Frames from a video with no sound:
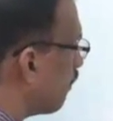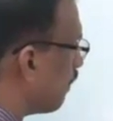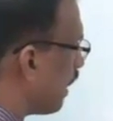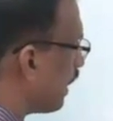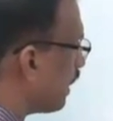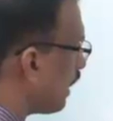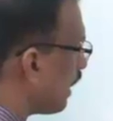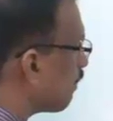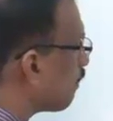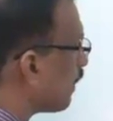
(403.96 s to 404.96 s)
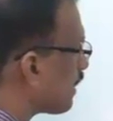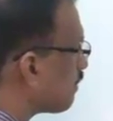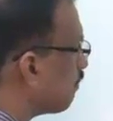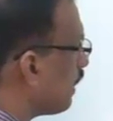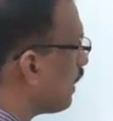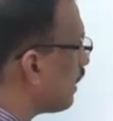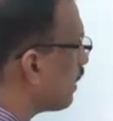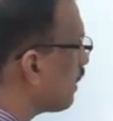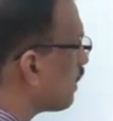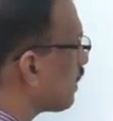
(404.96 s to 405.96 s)
by A plus B
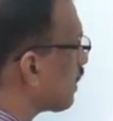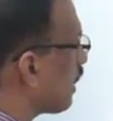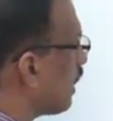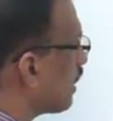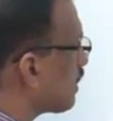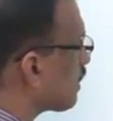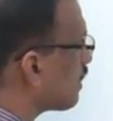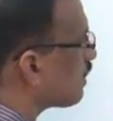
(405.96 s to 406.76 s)
cos